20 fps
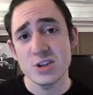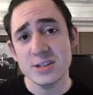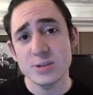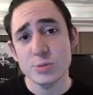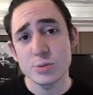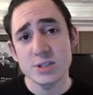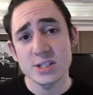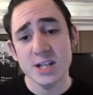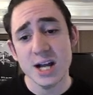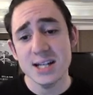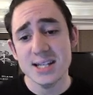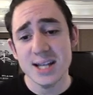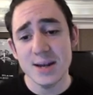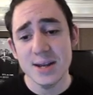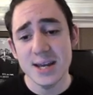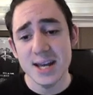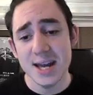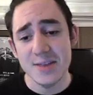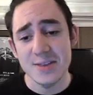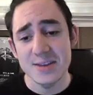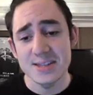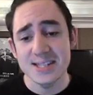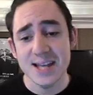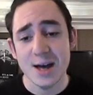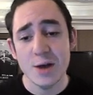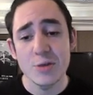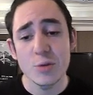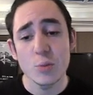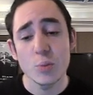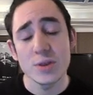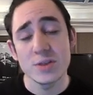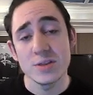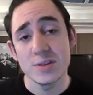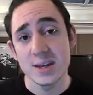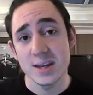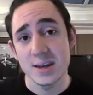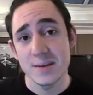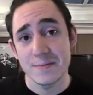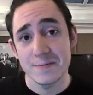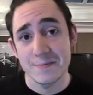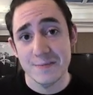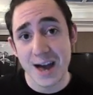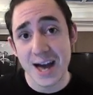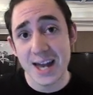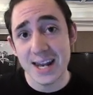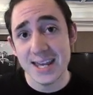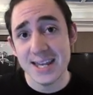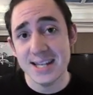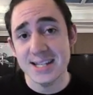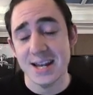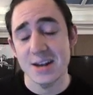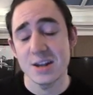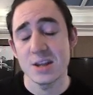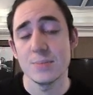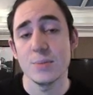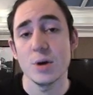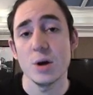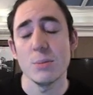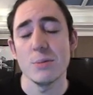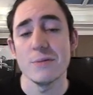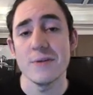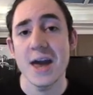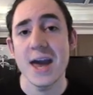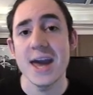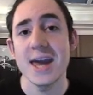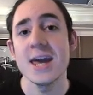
we'll start down here at the south with the valley down at the bottom of A.